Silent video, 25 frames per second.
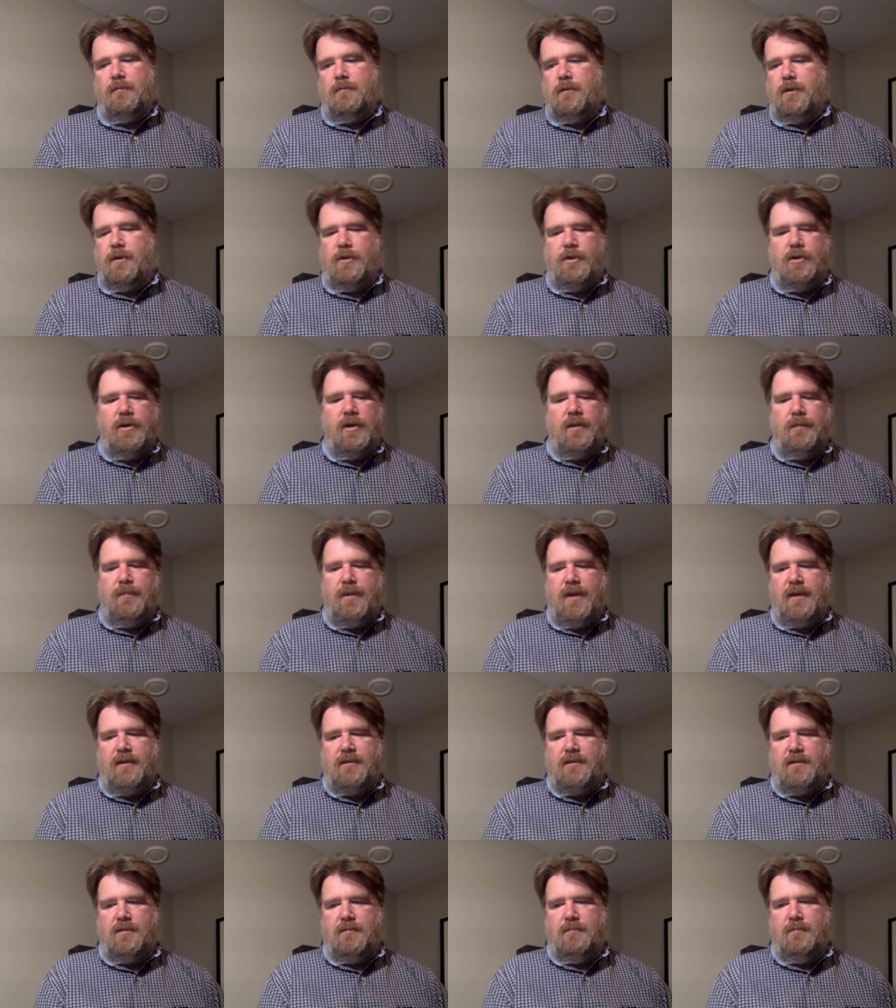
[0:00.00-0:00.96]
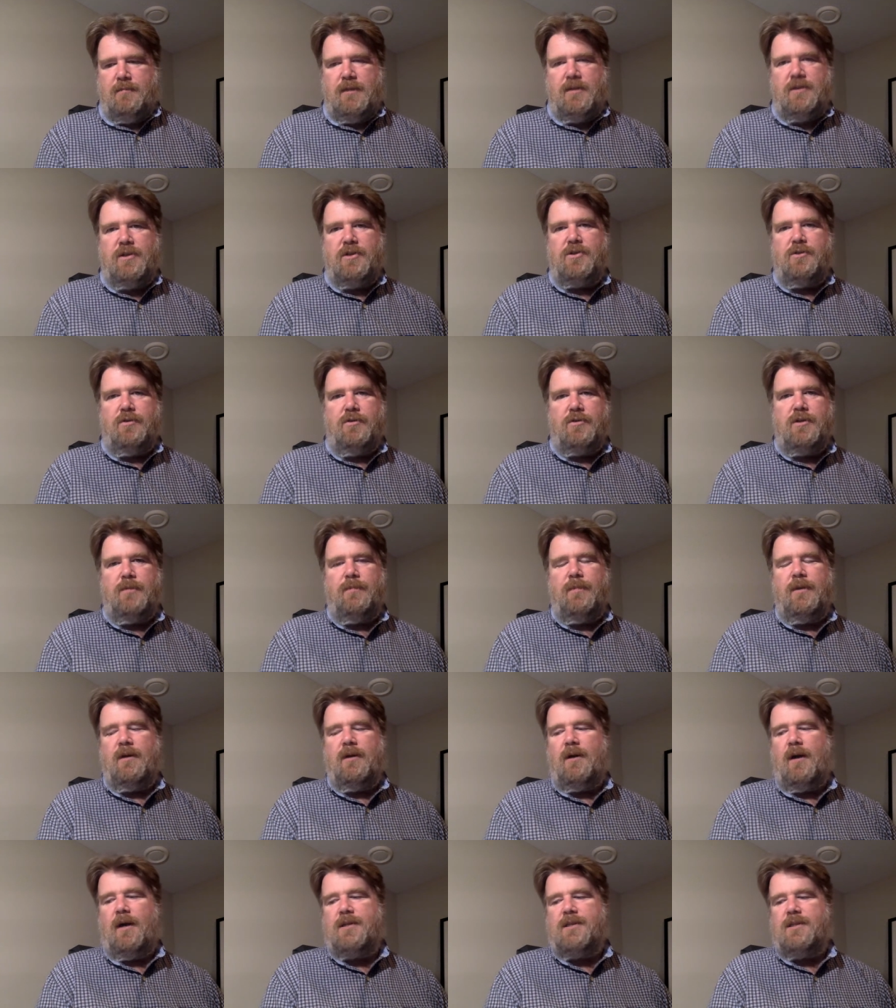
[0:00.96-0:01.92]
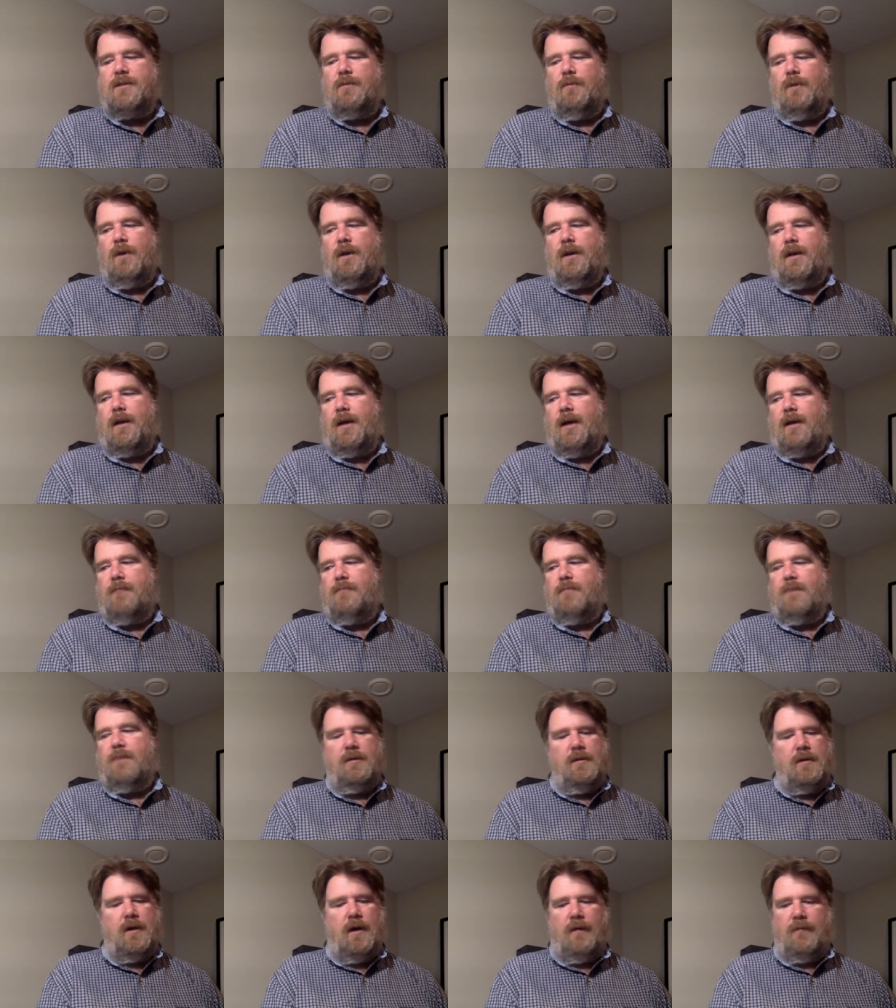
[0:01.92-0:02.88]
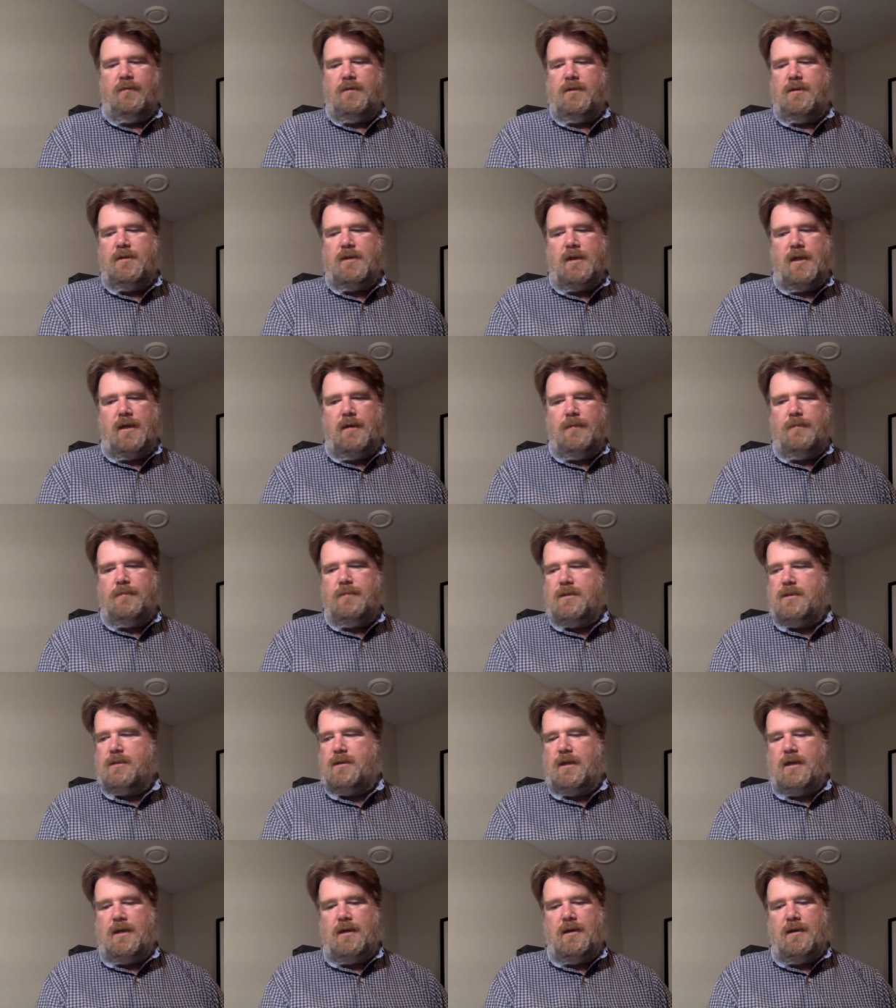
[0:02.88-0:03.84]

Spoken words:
You're going to pay some additional shipping costs and whatnot, but oftentimes